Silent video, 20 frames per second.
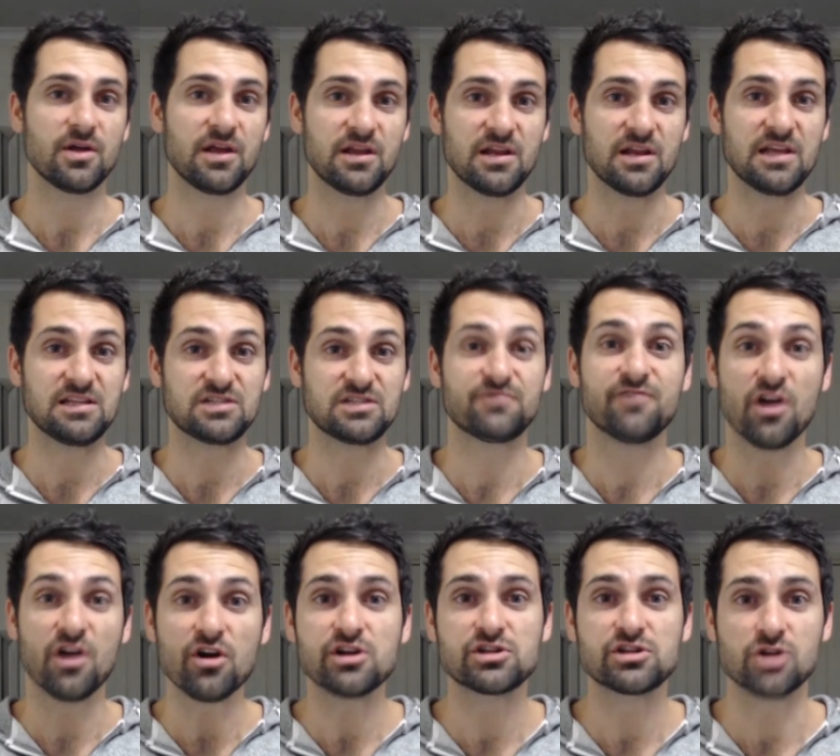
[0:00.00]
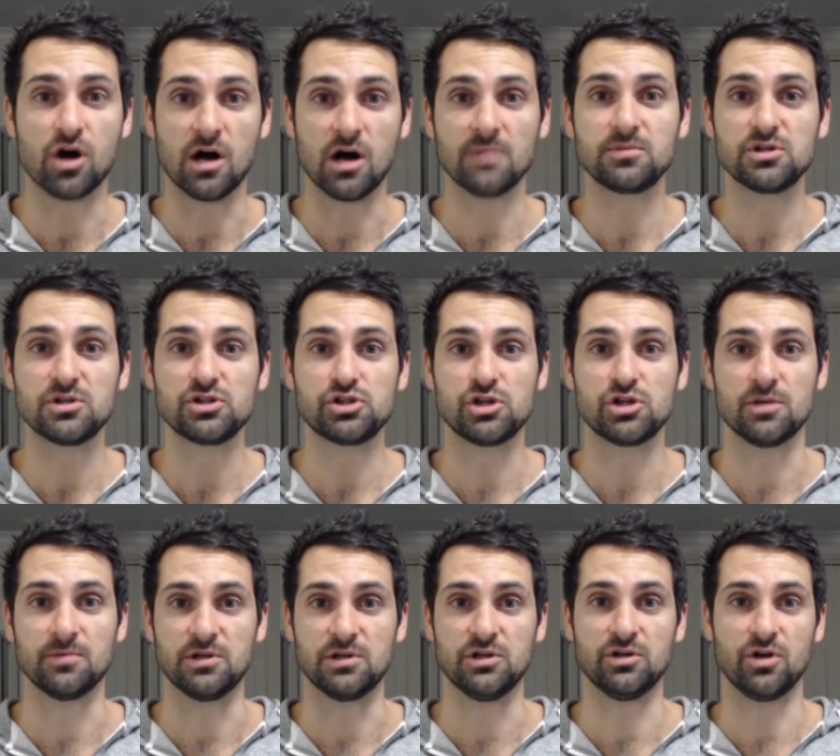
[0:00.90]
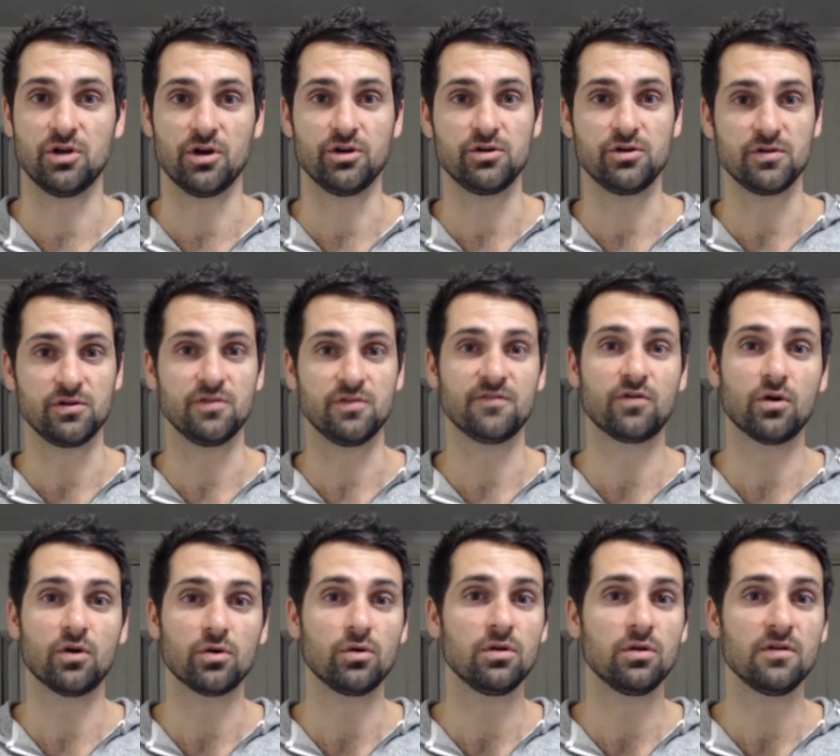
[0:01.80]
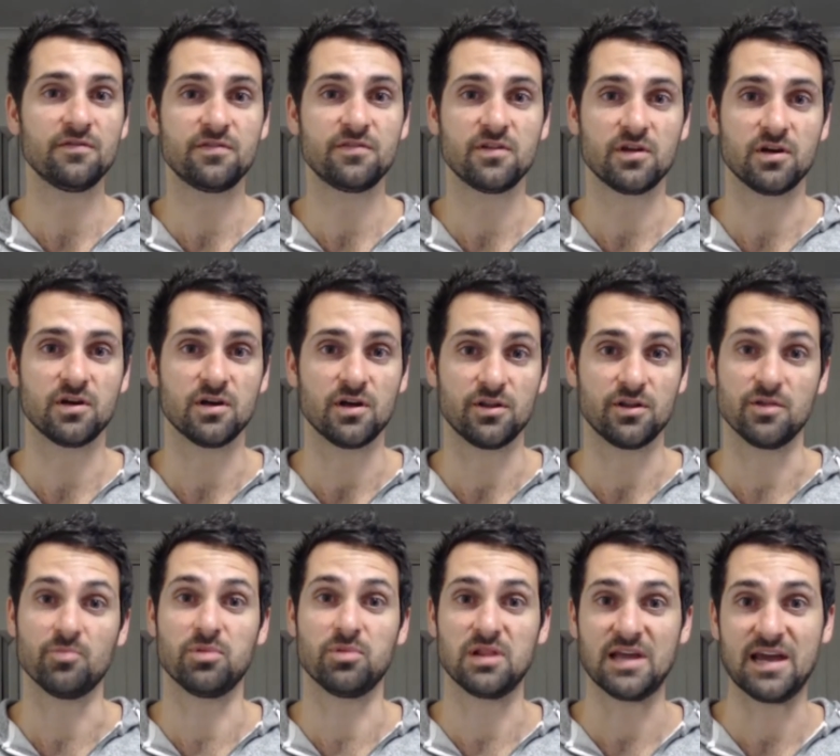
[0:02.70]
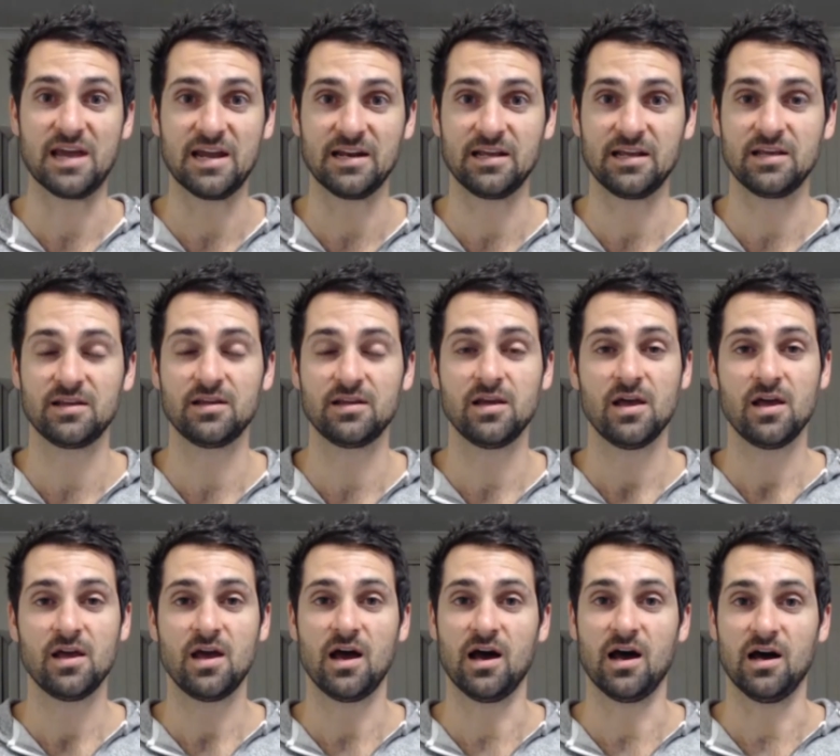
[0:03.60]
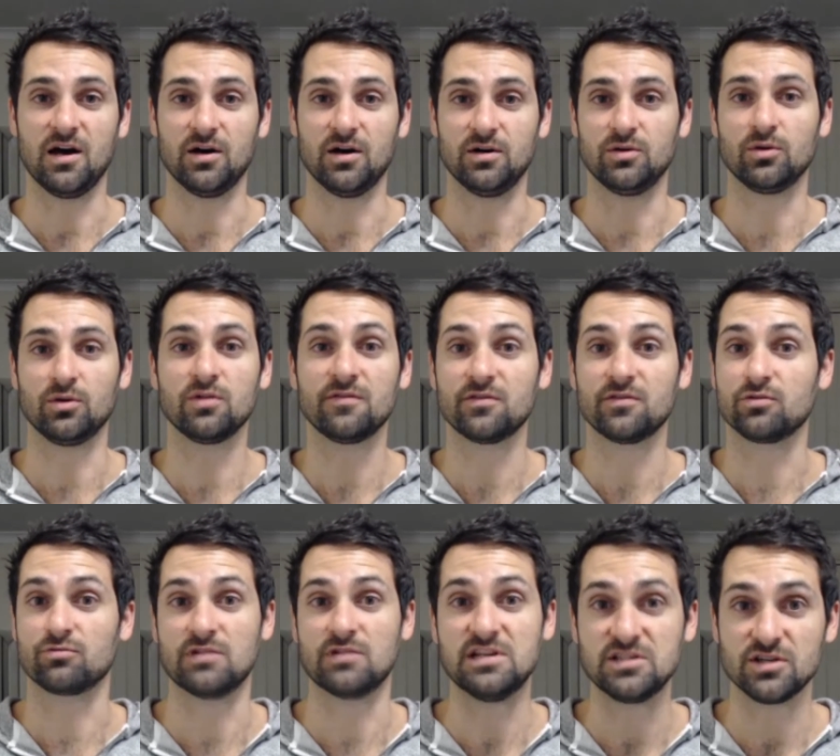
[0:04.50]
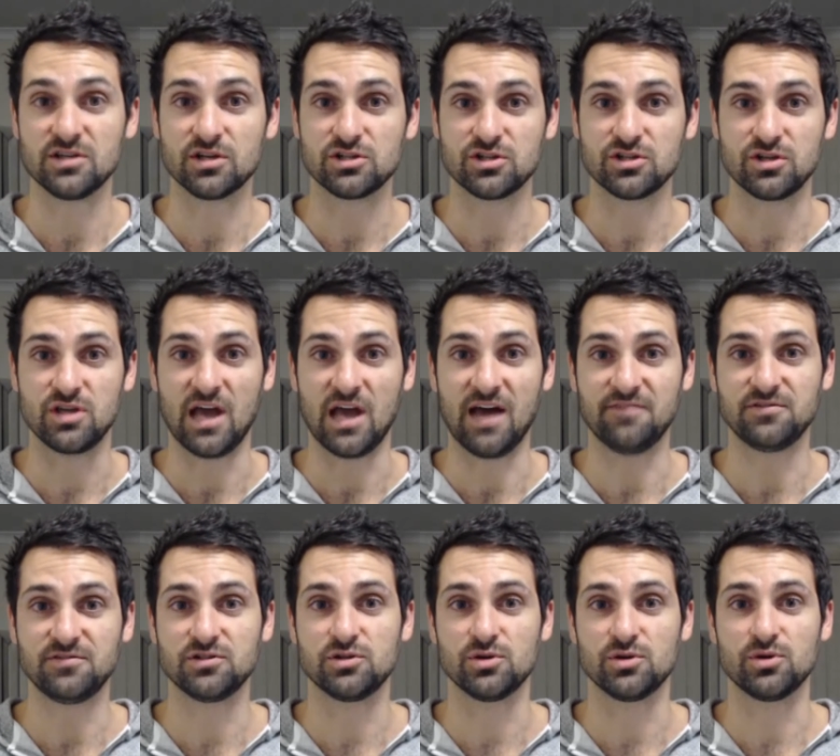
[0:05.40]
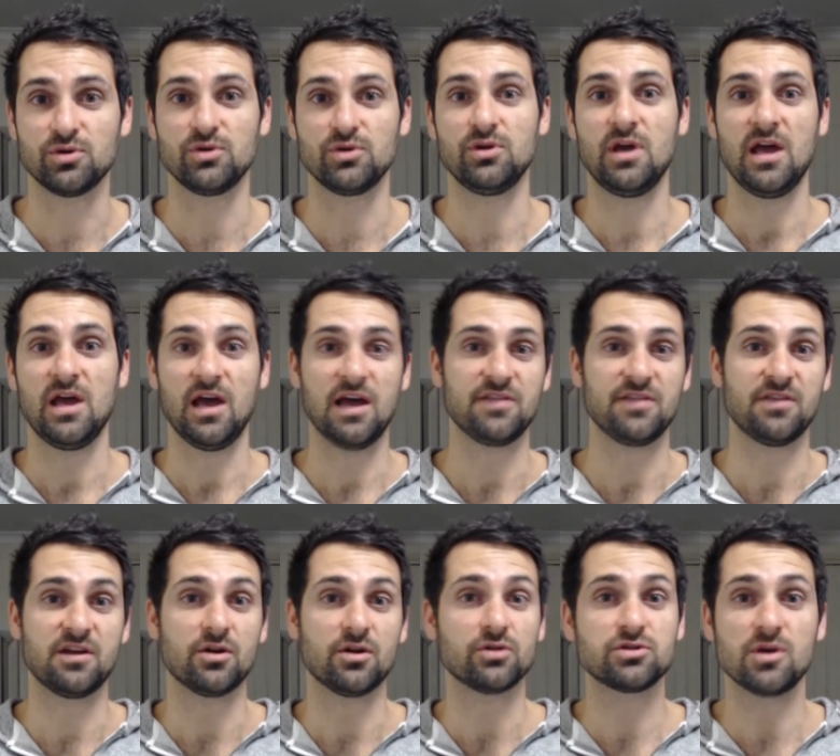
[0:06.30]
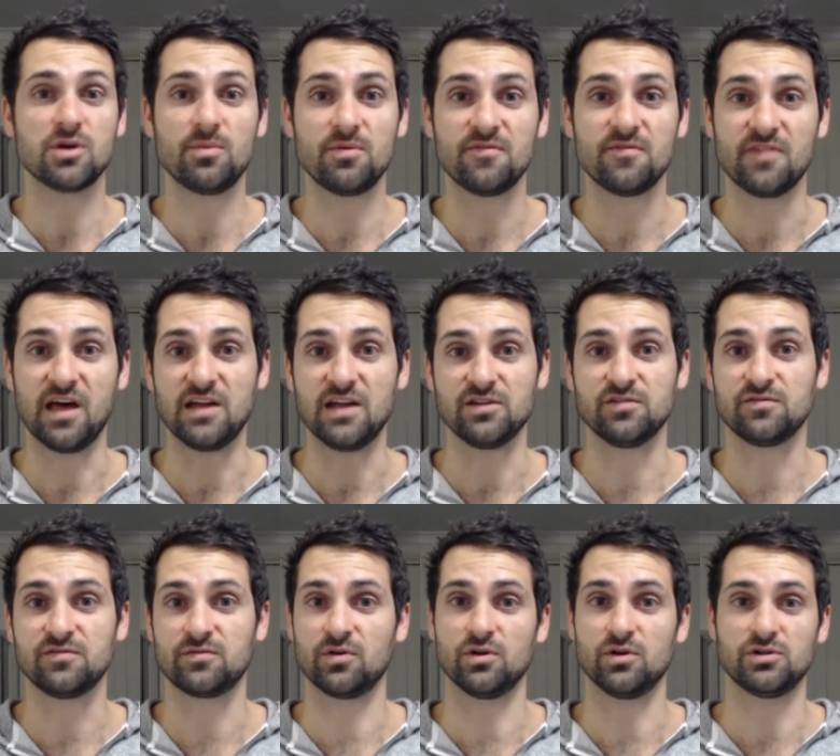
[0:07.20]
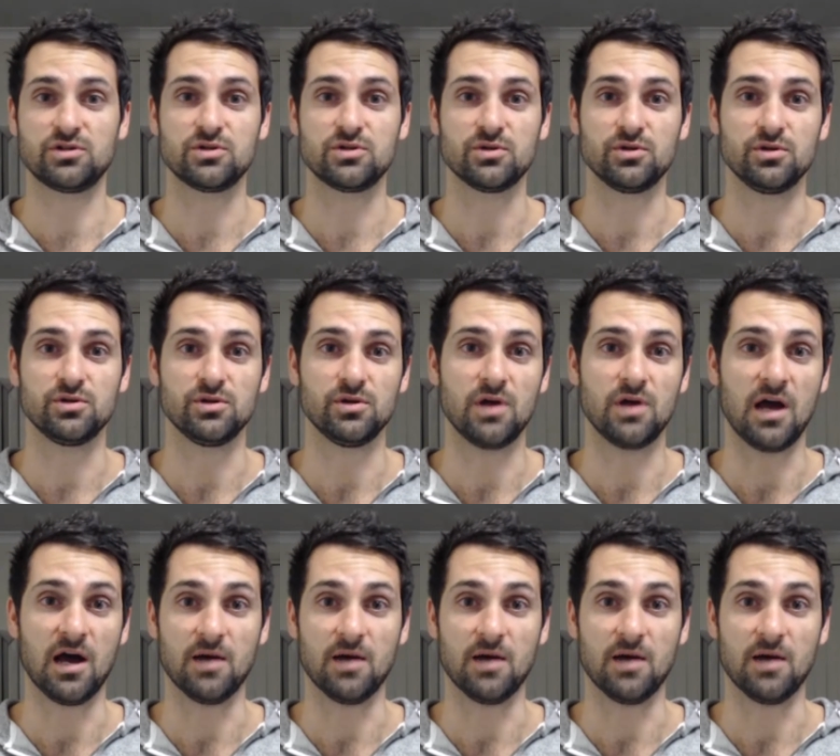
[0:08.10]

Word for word: it's very time consuming. You know, you've got all of the planning, all of the research that you have to do, and then on top of that you've got to